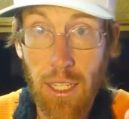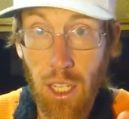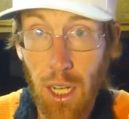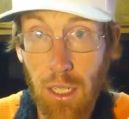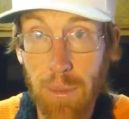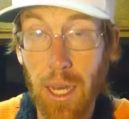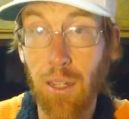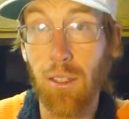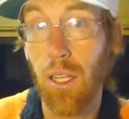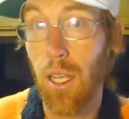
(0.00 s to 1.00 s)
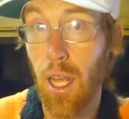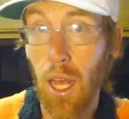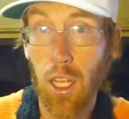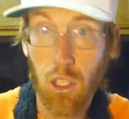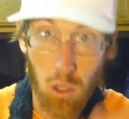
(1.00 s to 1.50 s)
They talked about
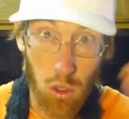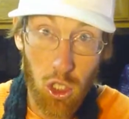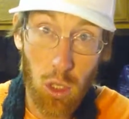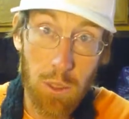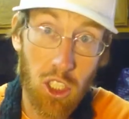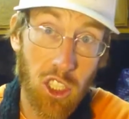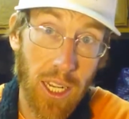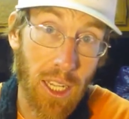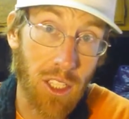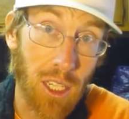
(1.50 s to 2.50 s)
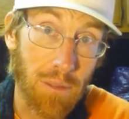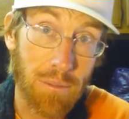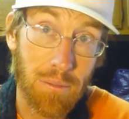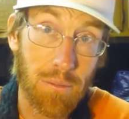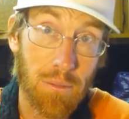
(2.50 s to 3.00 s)
YouTube is changing.